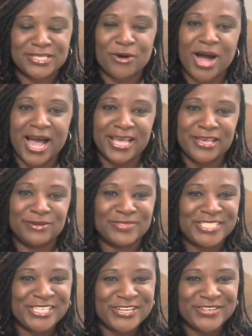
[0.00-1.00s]
So I am
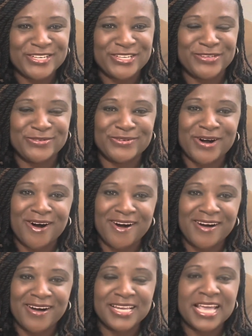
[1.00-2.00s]
cheering you
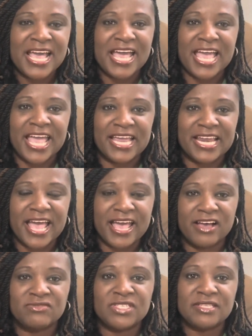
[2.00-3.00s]
on, and
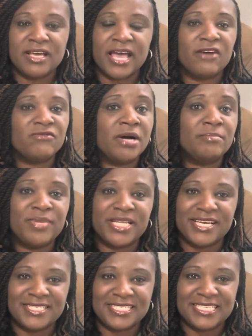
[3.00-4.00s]
have a
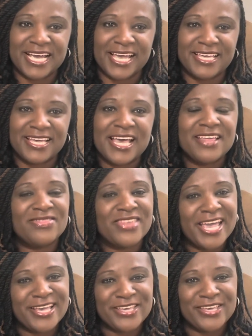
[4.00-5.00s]
blessed day.
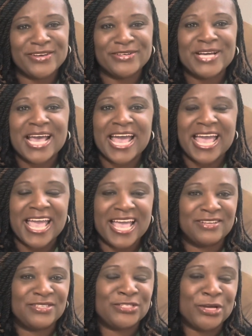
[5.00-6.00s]
Thank you.
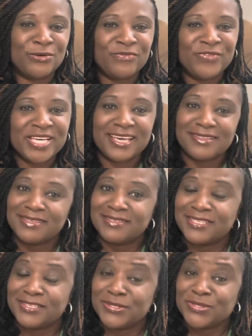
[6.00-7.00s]
And don't forget to
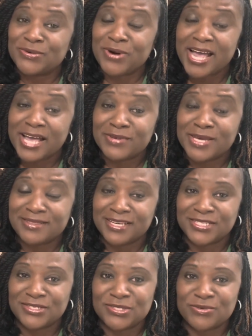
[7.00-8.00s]
subscribe. Hit
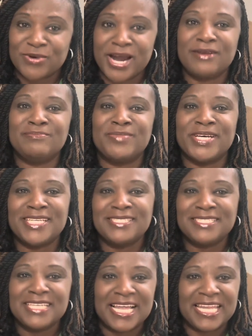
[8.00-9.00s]
that subscribe
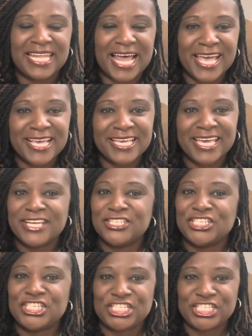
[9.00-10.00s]
button, like it,
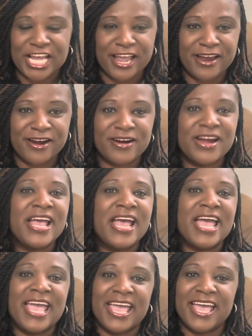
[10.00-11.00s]
share.
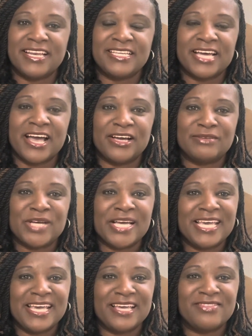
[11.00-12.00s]
And
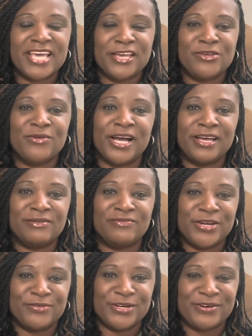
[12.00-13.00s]
again, thank you. I am
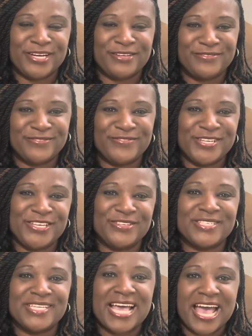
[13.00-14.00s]
very grateful for
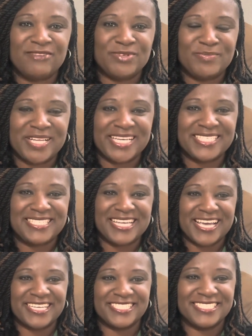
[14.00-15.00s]
you. Have a blessed day.